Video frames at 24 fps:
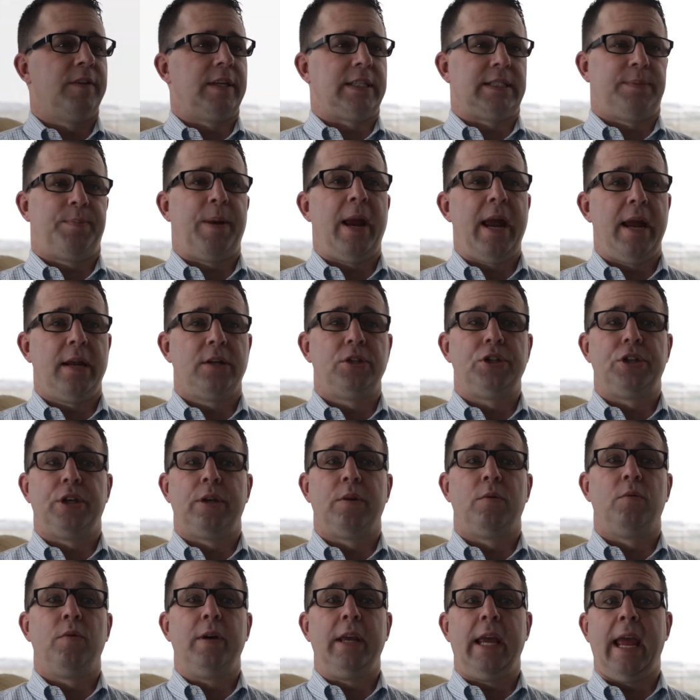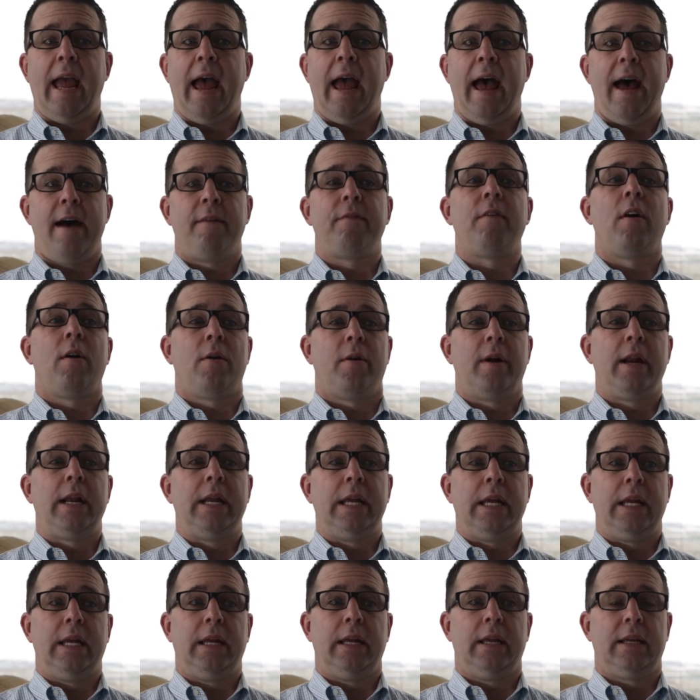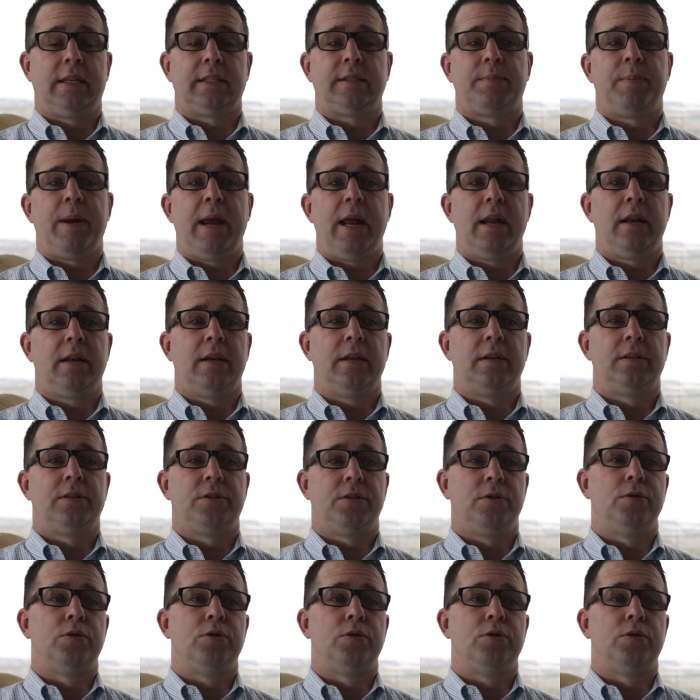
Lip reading: expansion, we have already expanded to